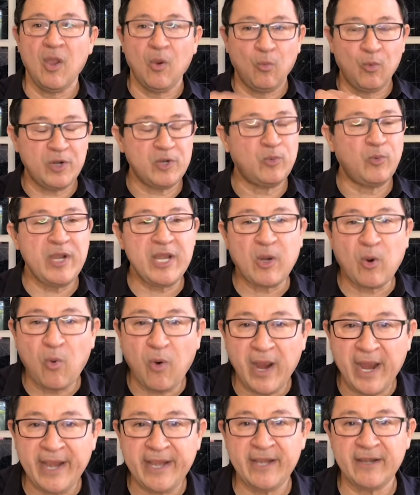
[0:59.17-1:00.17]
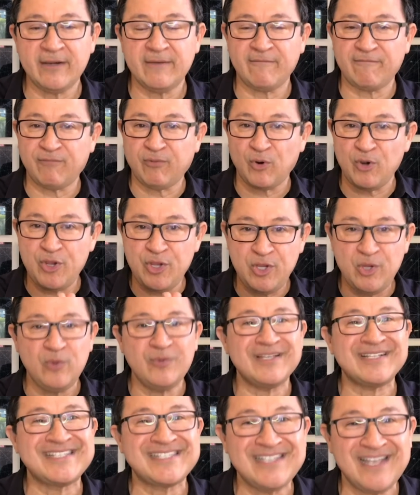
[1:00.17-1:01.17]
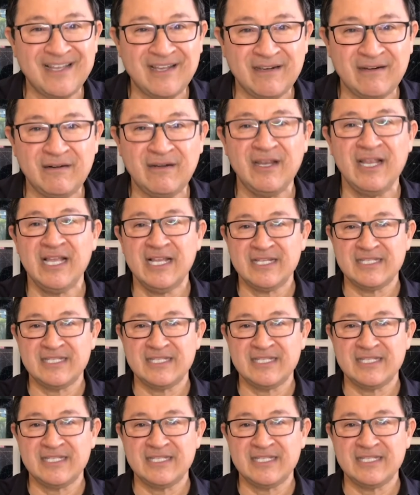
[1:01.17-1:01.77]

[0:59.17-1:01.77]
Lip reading: would require for you, the seller,